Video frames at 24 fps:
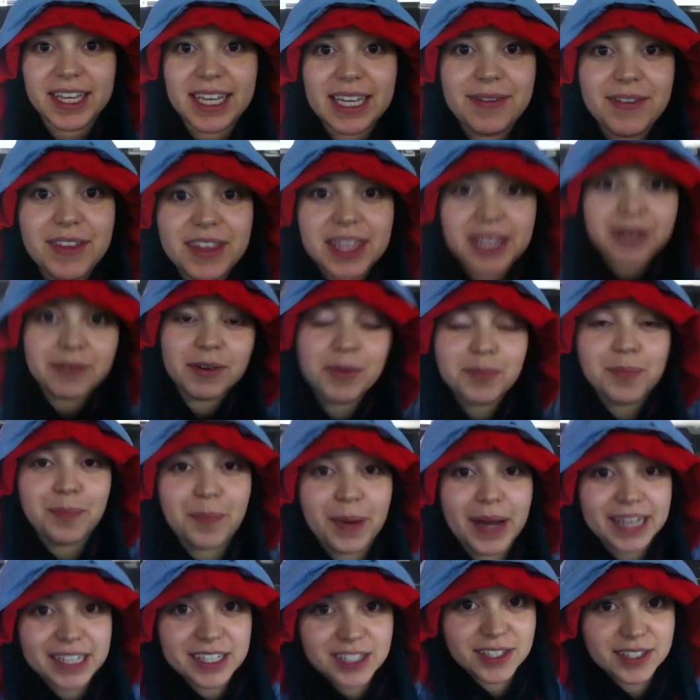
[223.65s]
Like, even there were
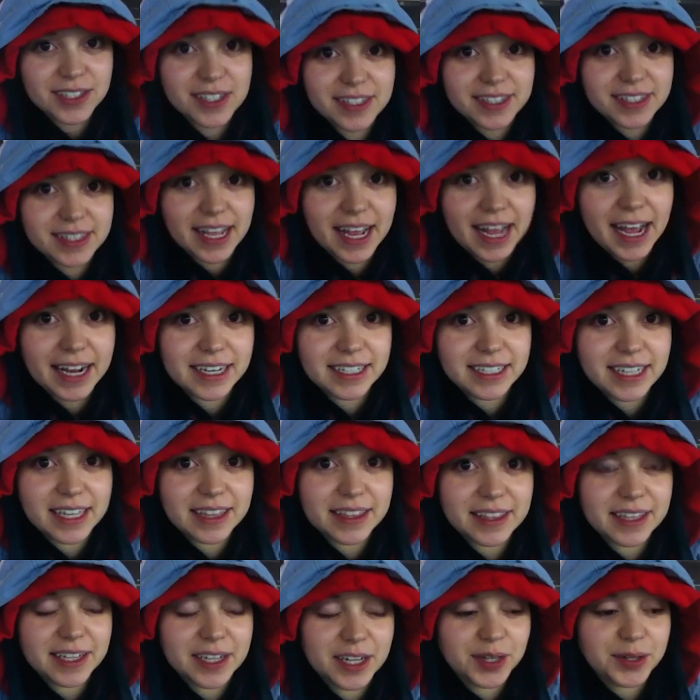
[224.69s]
buses that had to
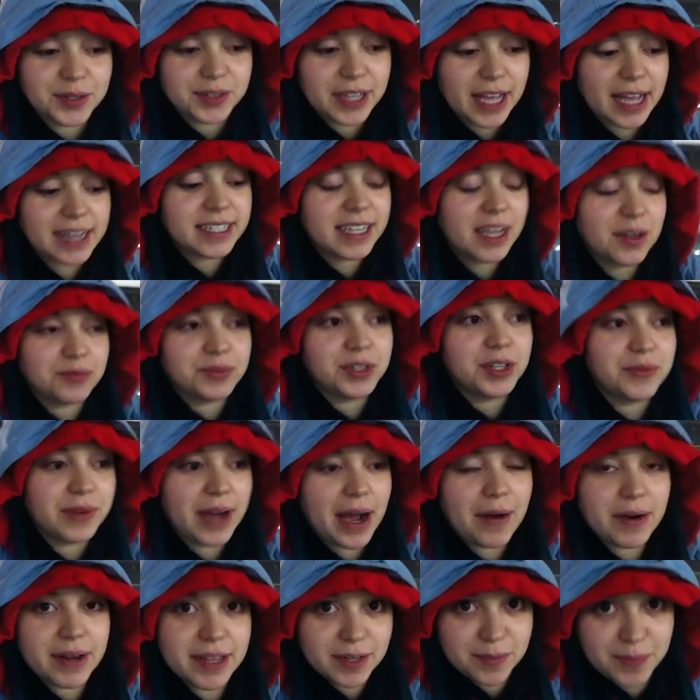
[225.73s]
get there, had to get
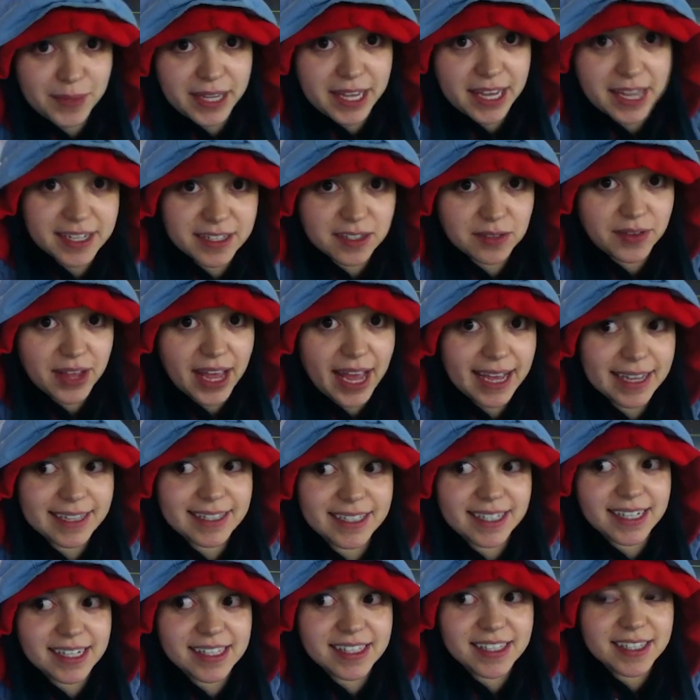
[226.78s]
rerouted because of
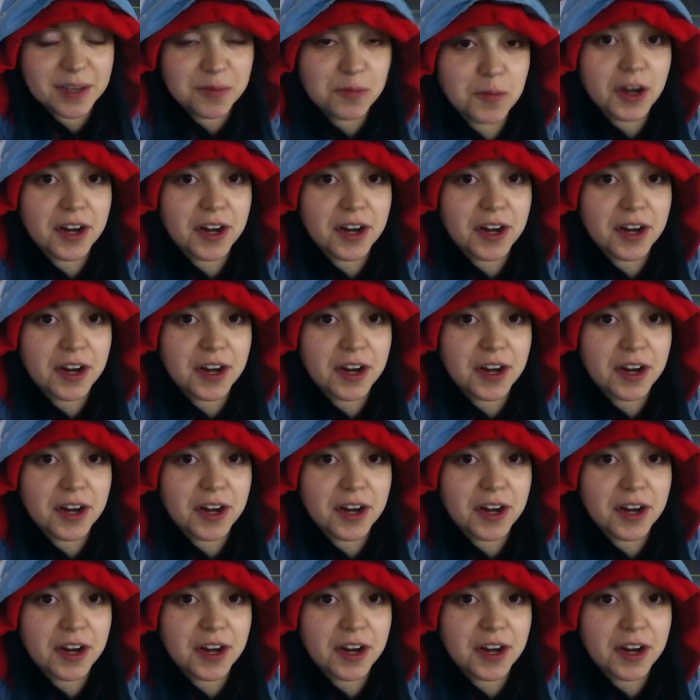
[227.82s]
accidents.